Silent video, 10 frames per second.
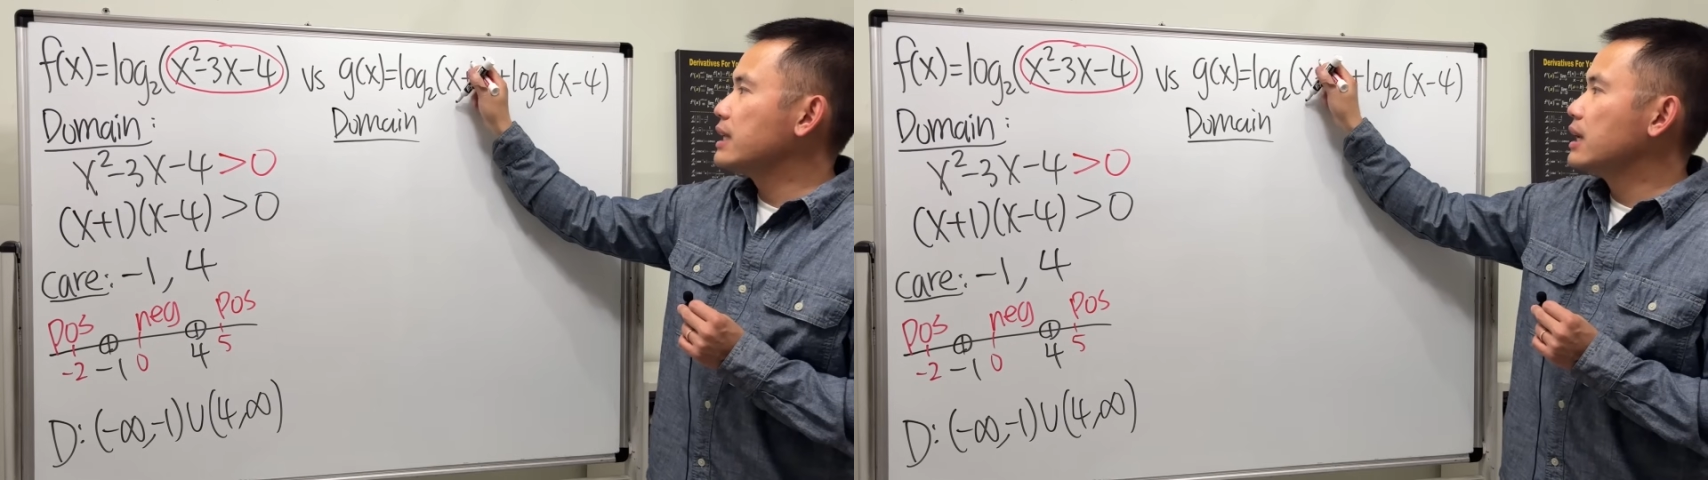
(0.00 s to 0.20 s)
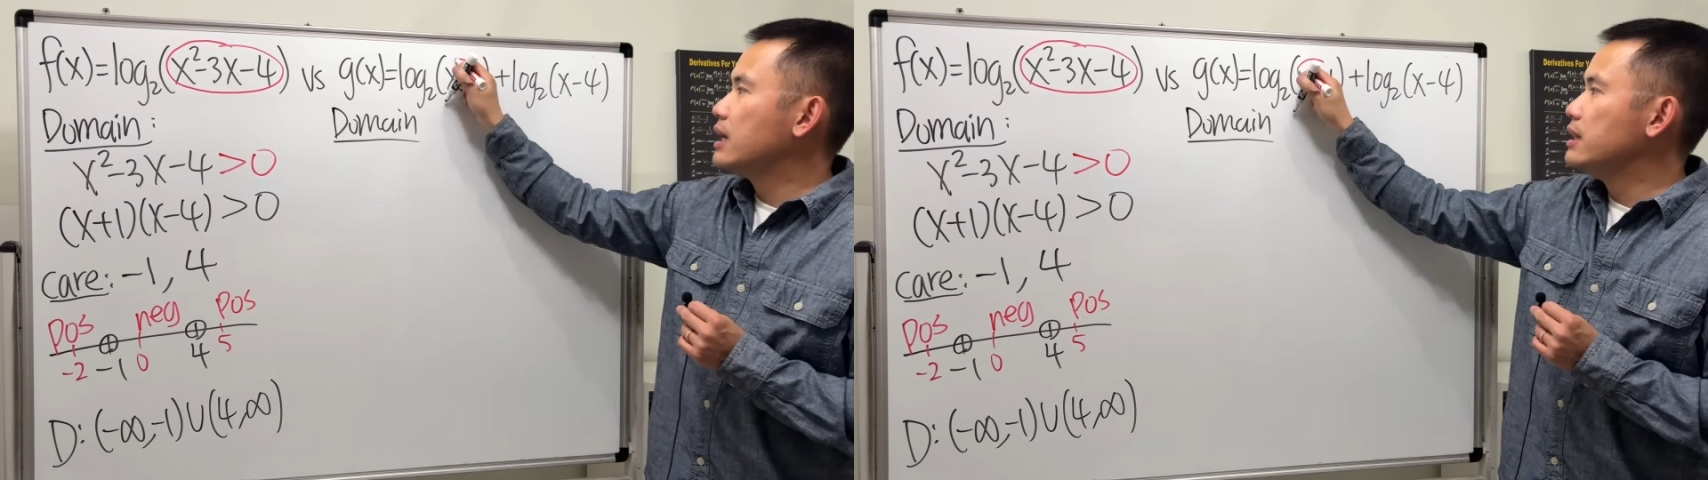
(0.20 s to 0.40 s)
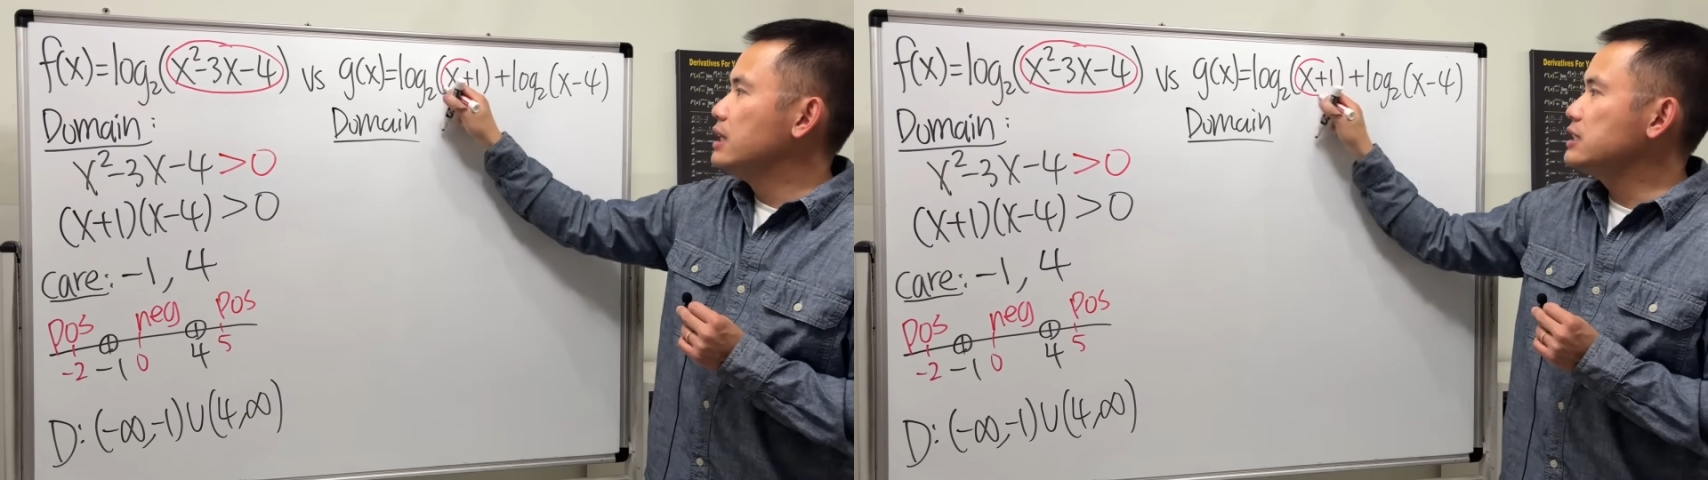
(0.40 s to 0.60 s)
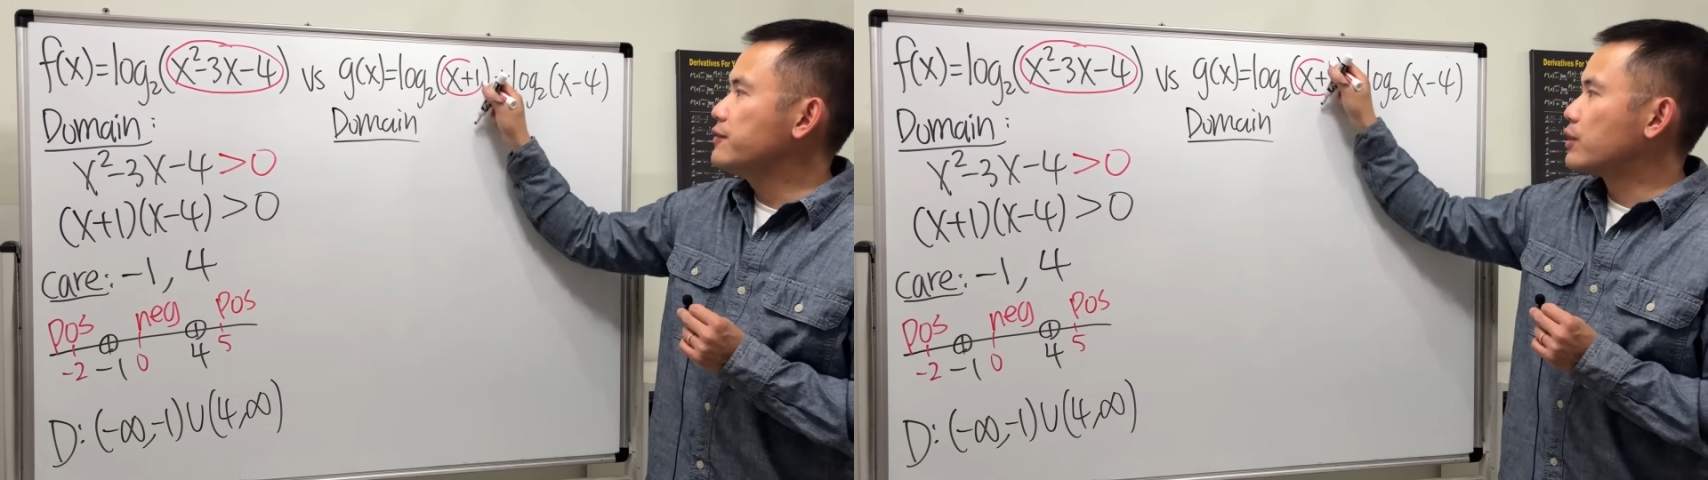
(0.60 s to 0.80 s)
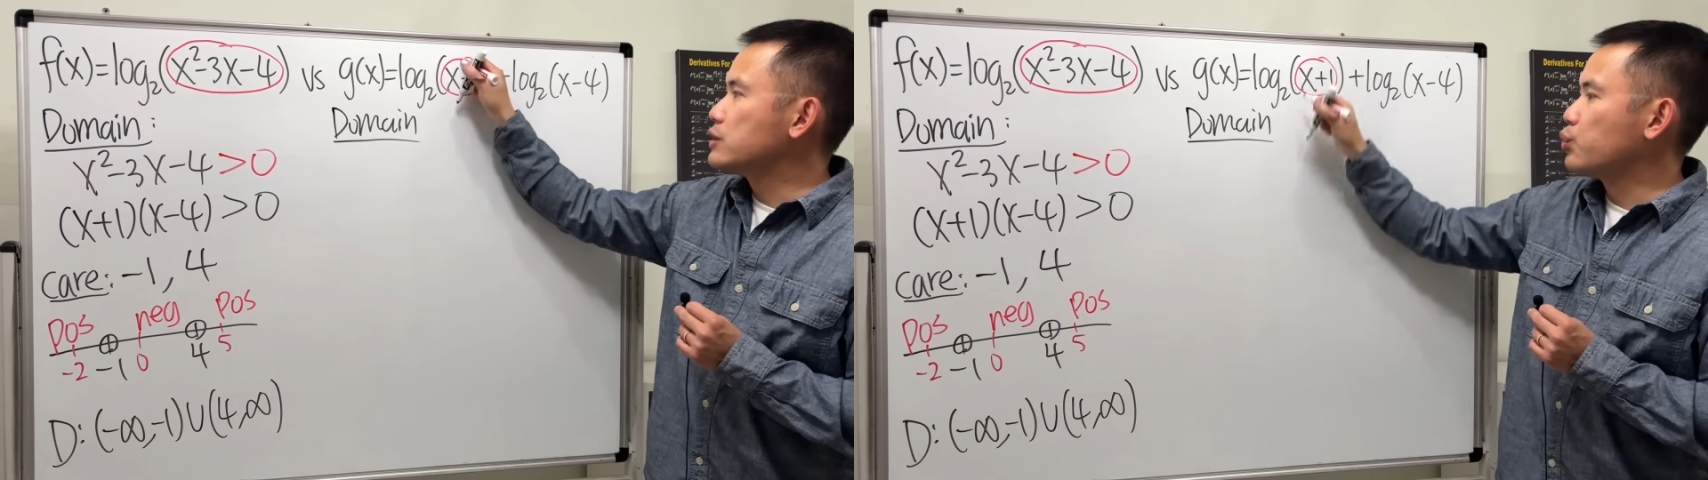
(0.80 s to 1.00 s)
at this
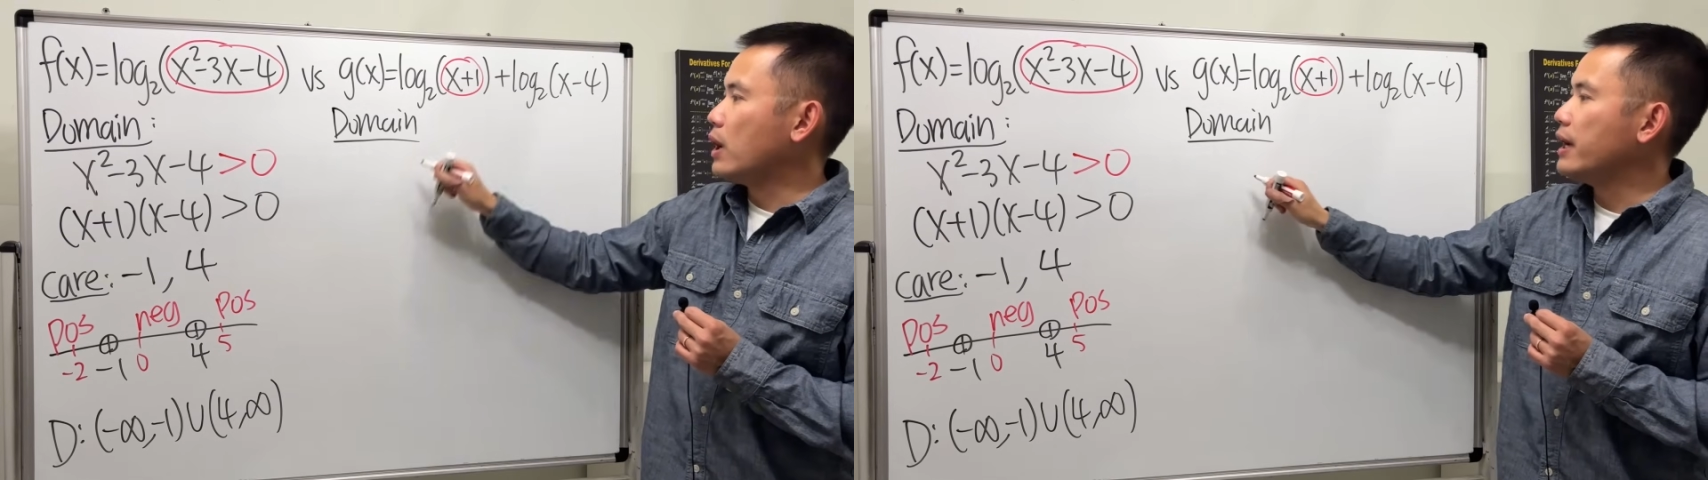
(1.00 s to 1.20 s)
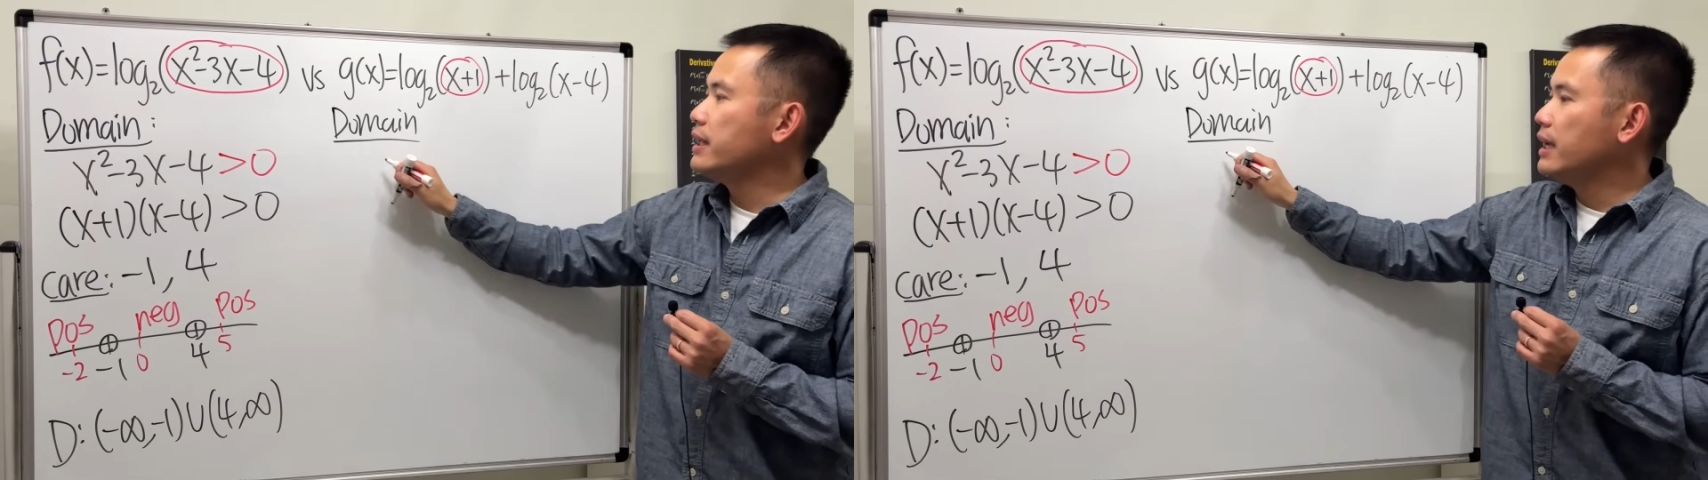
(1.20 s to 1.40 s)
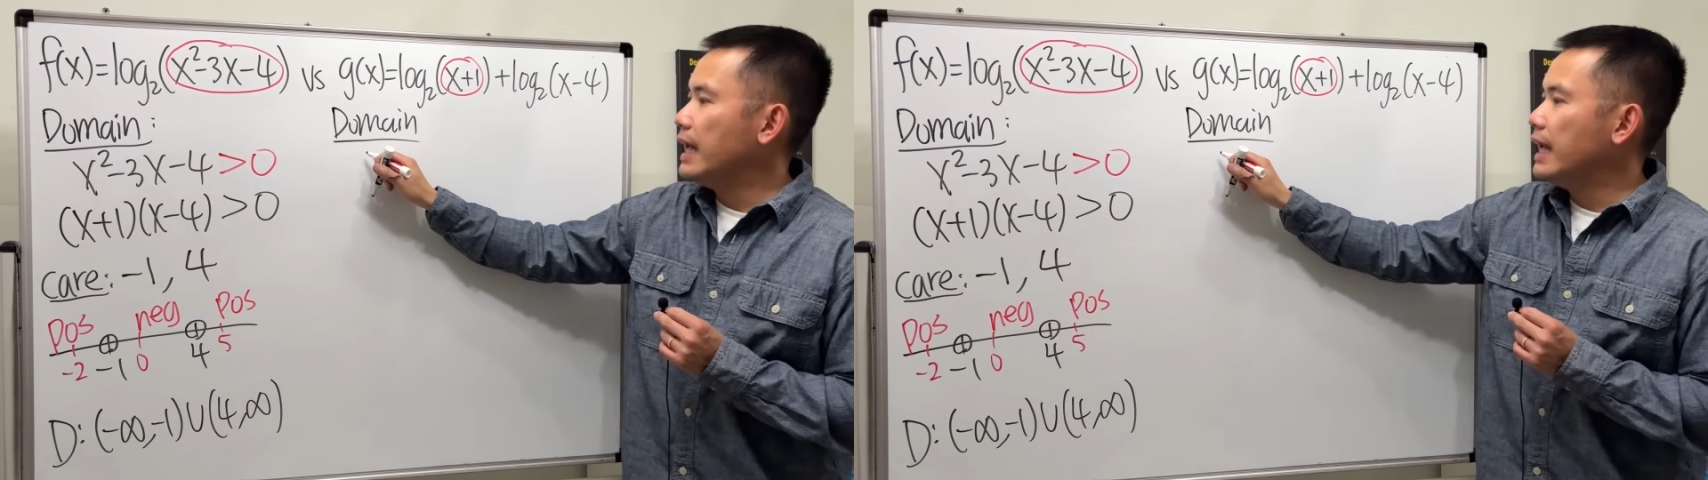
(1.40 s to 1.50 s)
first one